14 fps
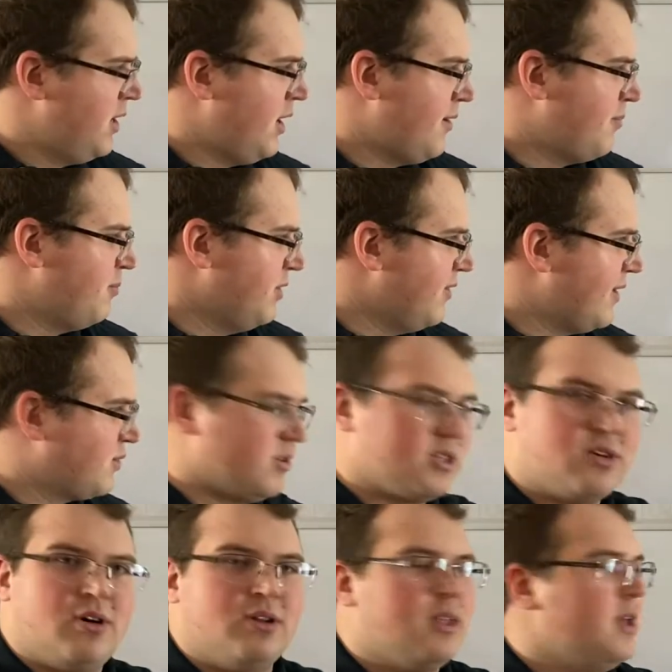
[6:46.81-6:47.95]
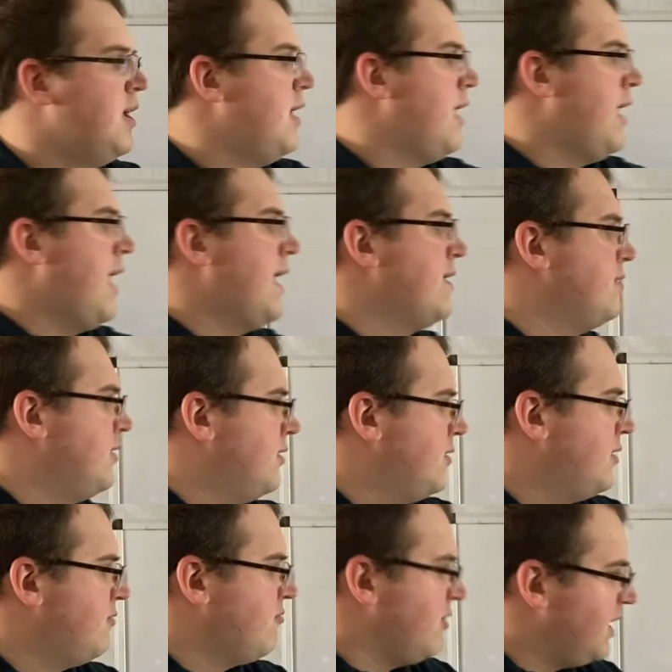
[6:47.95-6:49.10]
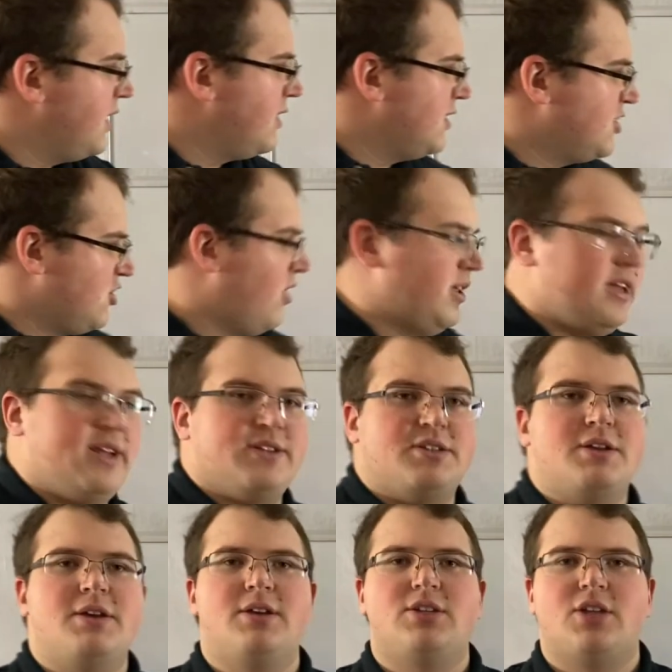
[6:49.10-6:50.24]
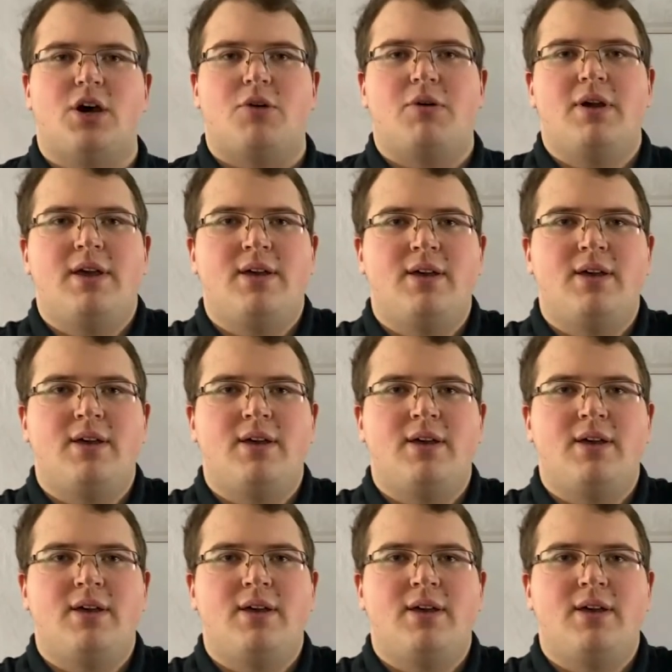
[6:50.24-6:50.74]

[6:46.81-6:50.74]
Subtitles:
I believe that's what it's called. And really, this is all it is. So